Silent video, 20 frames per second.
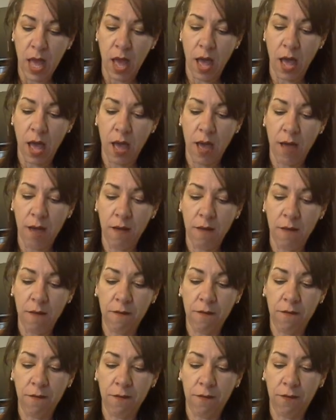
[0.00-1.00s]
of
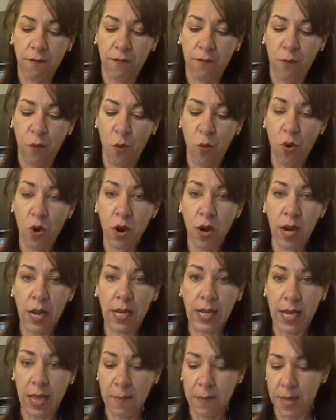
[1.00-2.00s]
4
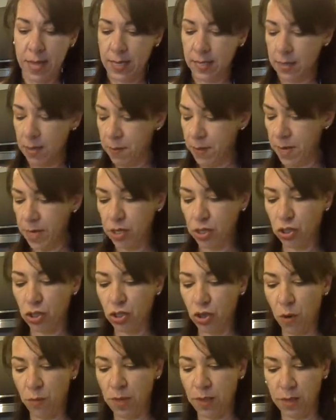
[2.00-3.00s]
lemons. I'm going to just
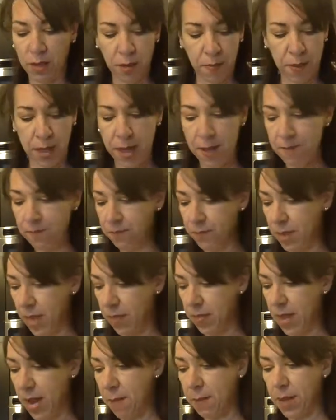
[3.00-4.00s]
start with a little bit,
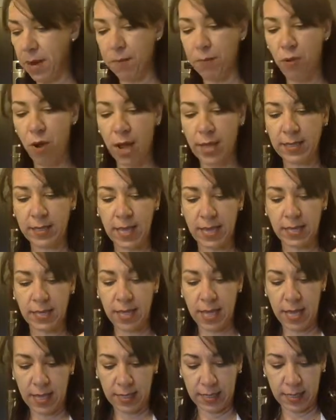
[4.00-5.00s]
and then I'm going to process
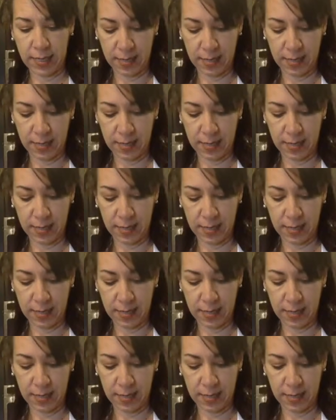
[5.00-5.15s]
this.